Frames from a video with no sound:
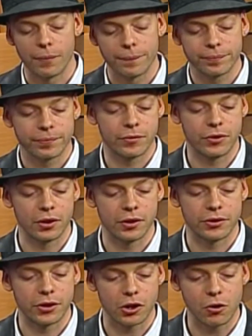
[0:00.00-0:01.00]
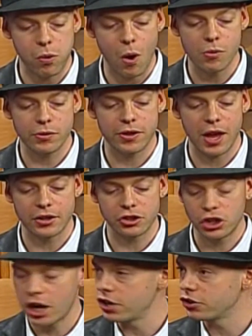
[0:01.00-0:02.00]
Oh, the quote
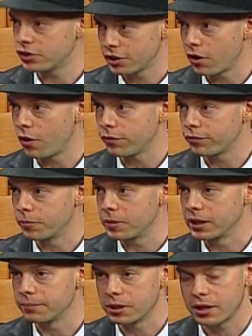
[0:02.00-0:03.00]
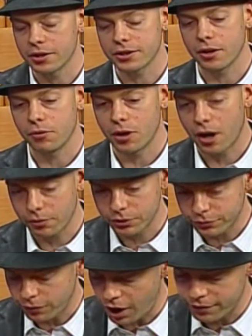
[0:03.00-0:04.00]
that changed it all for me, because when
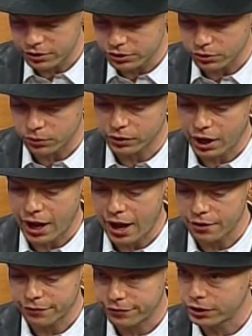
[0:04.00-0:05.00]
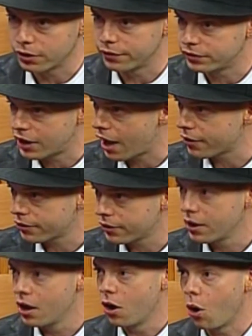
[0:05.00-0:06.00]
I was 5 years old, I had a fear of death.
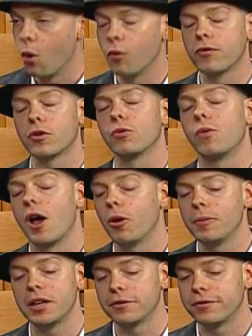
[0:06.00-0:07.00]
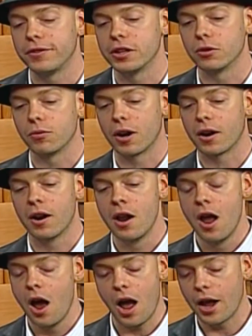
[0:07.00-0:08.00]
Overwhelming fear,
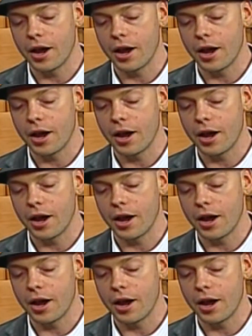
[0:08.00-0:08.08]
where